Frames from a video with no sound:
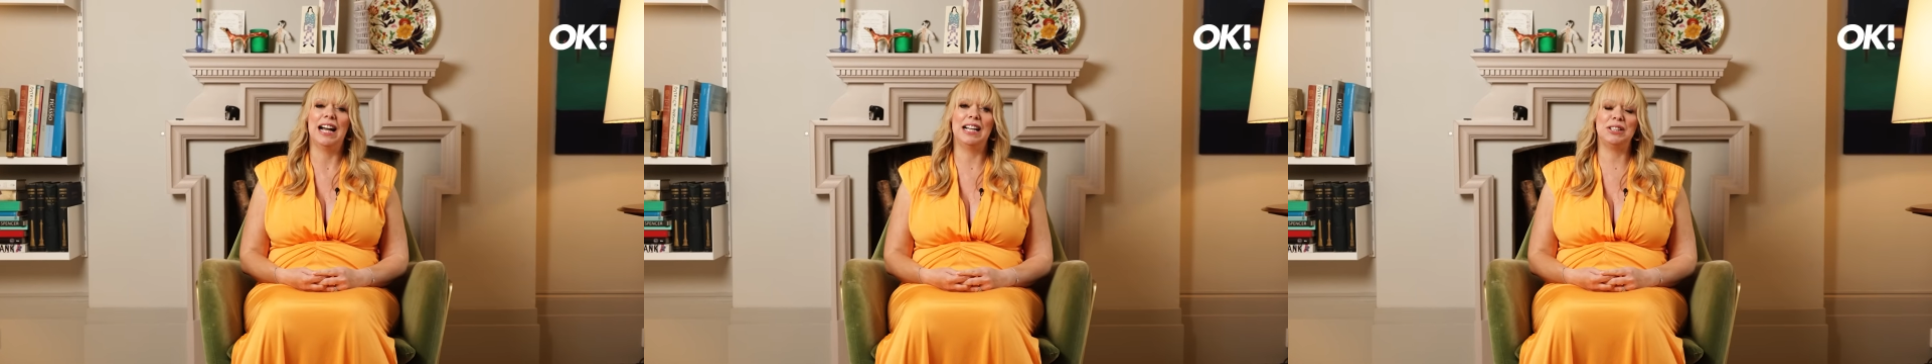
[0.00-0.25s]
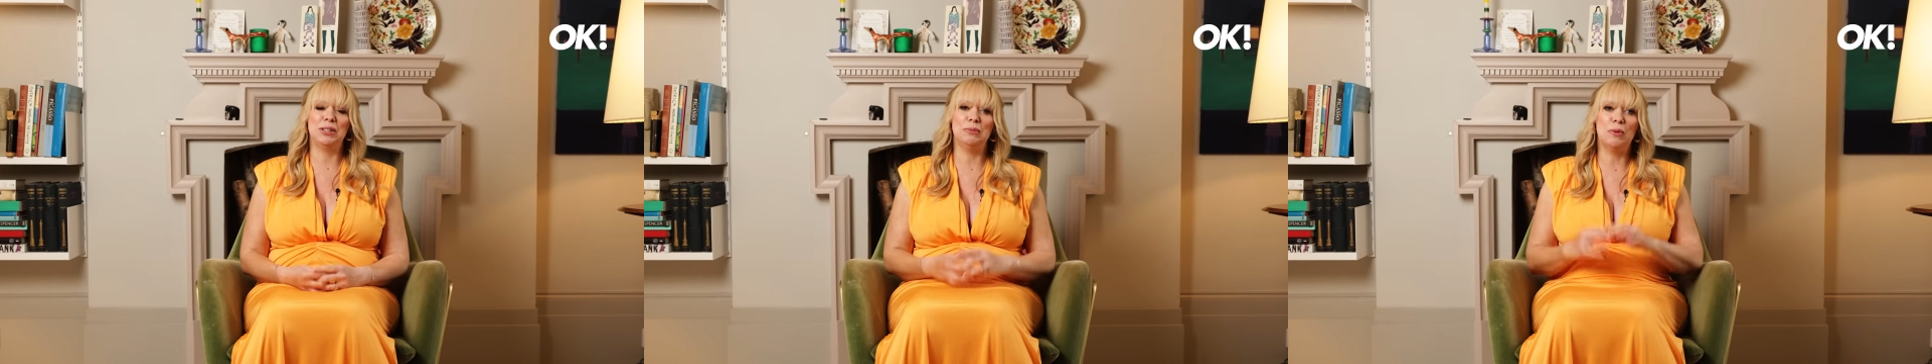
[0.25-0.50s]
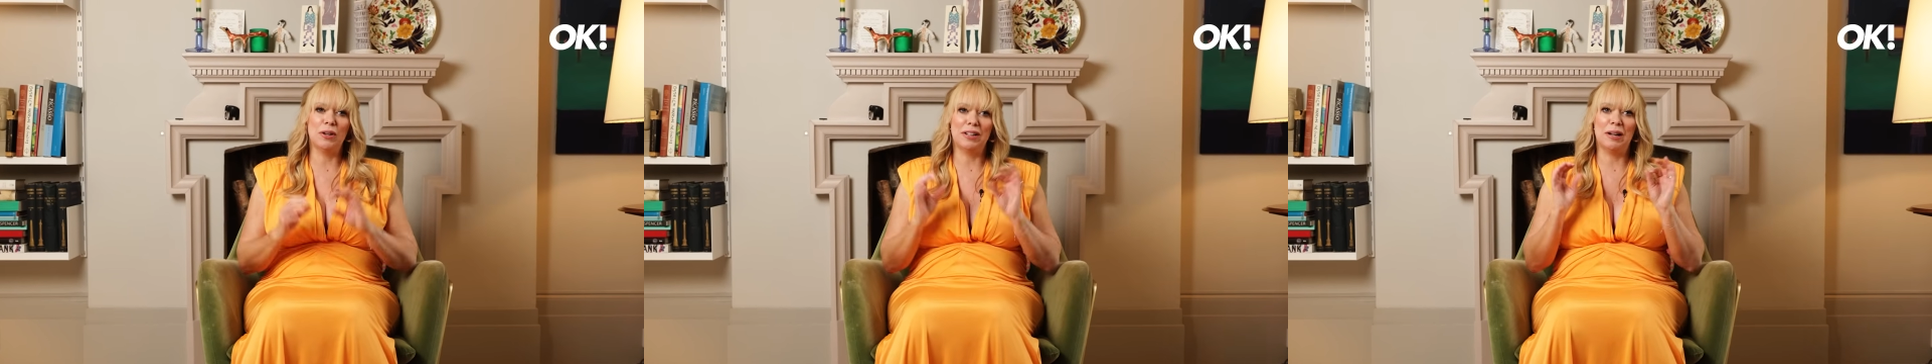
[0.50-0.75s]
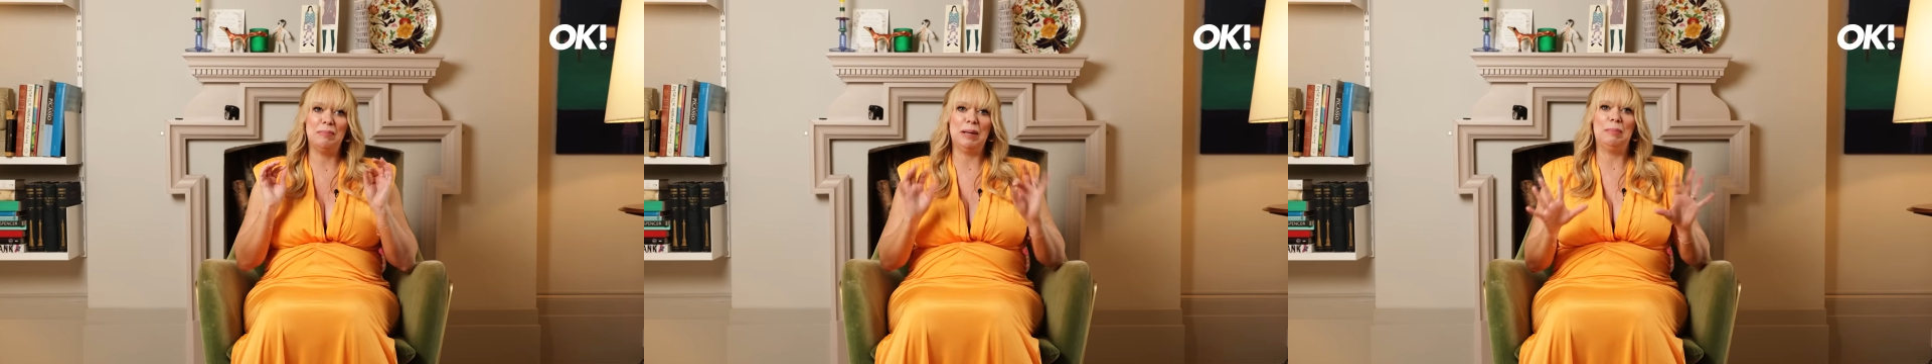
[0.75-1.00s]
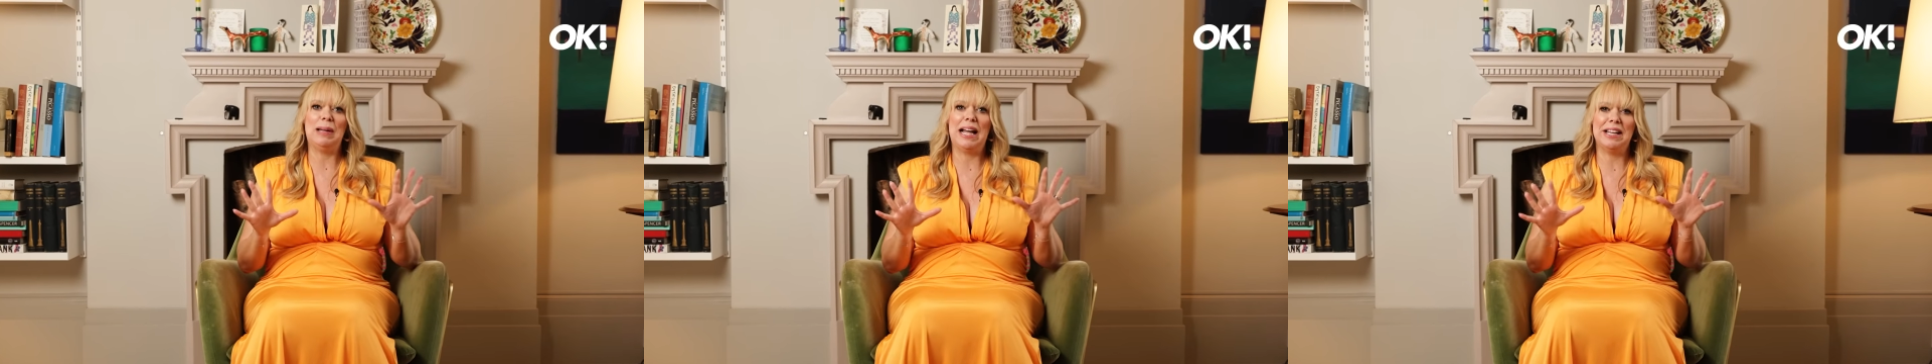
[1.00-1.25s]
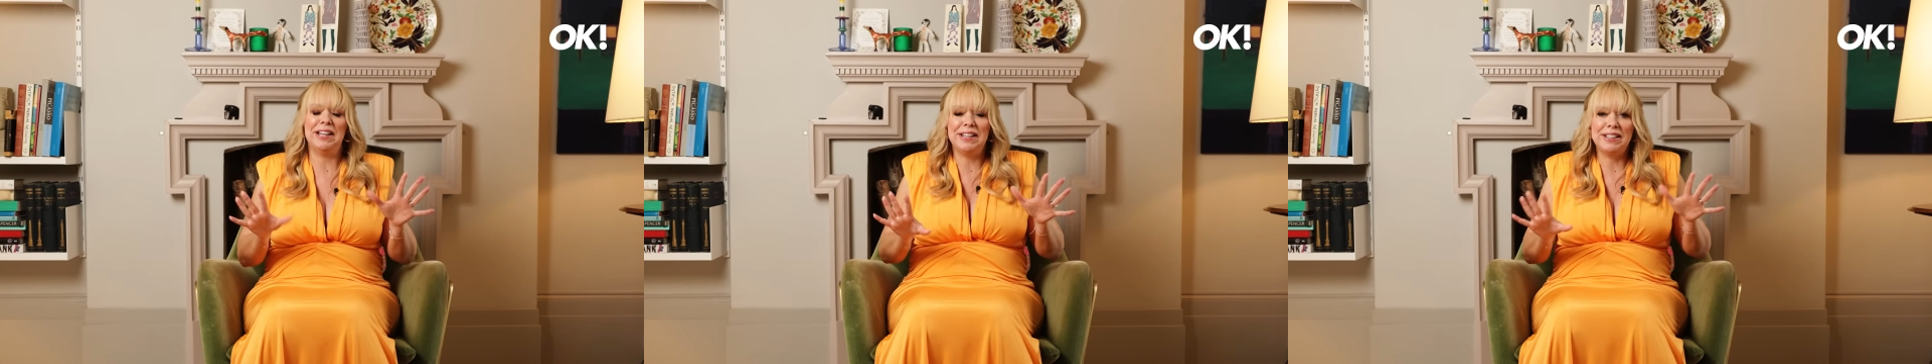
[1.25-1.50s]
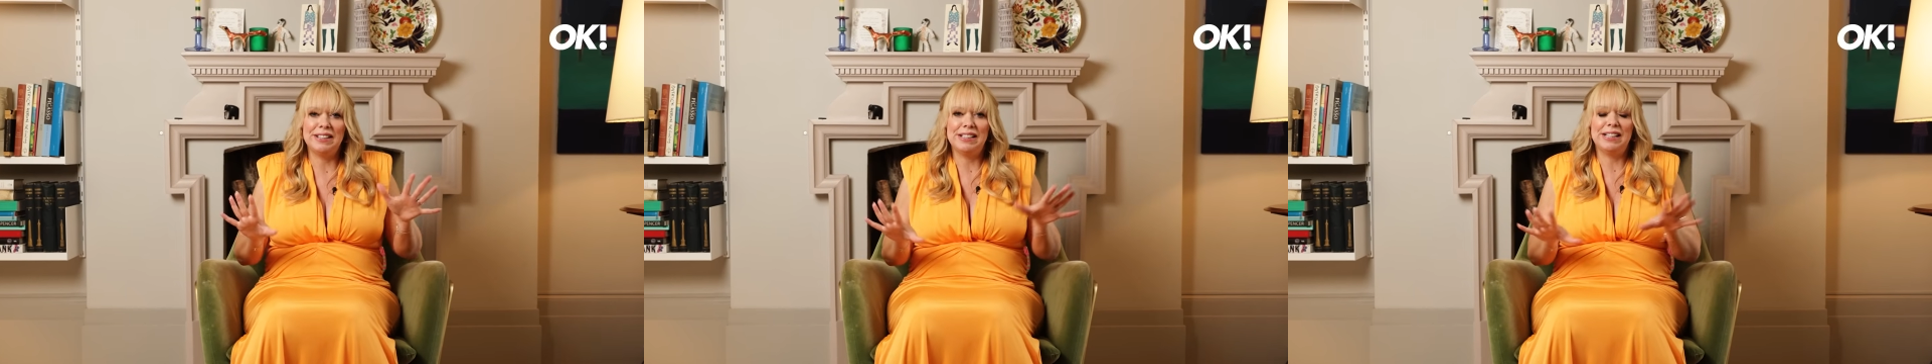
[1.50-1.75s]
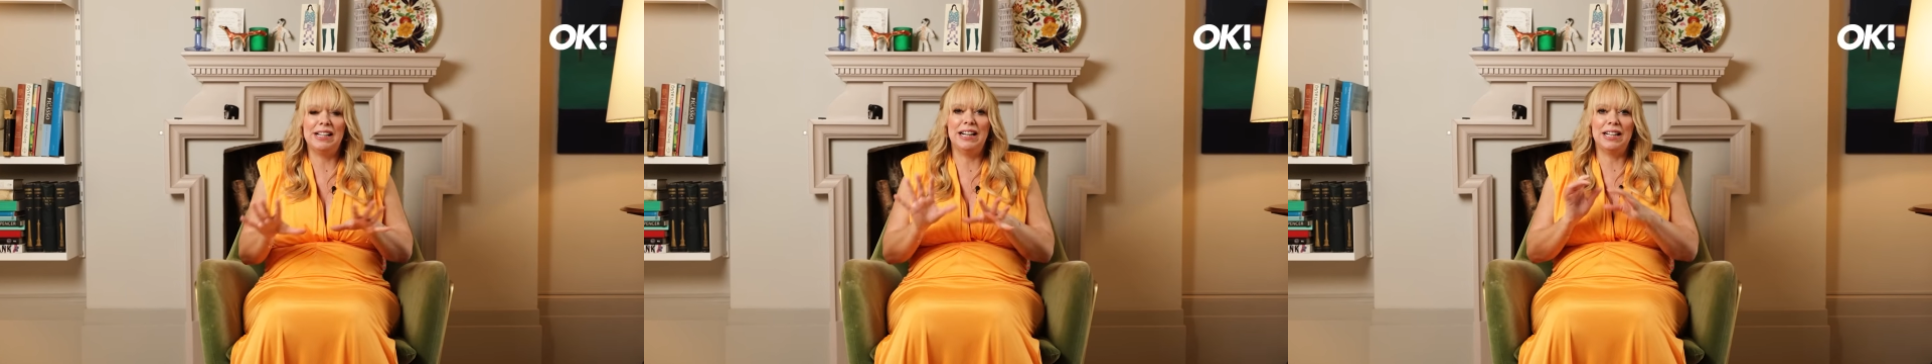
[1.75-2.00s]
I do want a bit of planning,
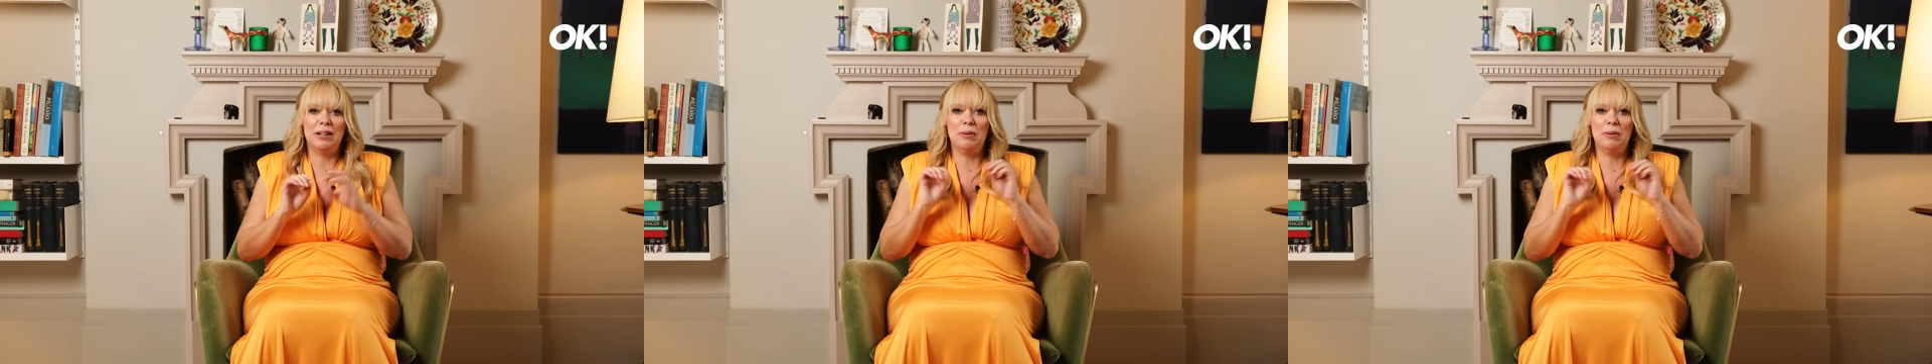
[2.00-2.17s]
and